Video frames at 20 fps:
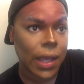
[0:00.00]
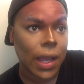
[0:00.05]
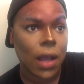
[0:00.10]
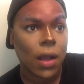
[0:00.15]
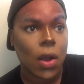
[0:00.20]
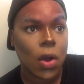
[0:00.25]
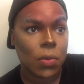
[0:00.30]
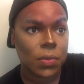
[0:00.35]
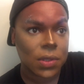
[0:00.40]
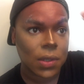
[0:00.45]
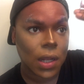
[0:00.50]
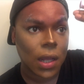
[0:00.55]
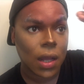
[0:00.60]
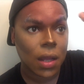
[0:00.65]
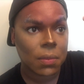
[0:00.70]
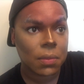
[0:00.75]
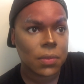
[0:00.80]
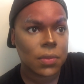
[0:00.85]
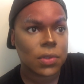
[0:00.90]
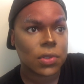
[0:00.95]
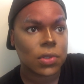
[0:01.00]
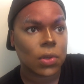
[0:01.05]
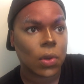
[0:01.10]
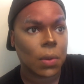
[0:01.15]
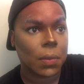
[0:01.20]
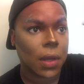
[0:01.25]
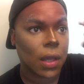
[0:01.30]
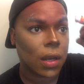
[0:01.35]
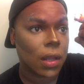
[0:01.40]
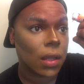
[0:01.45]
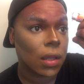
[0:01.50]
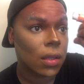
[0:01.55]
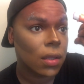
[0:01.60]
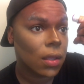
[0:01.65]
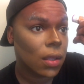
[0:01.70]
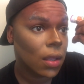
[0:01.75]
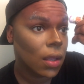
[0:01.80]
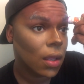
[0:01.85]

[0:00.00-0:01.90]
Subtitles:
like I combed it up, so I'm going to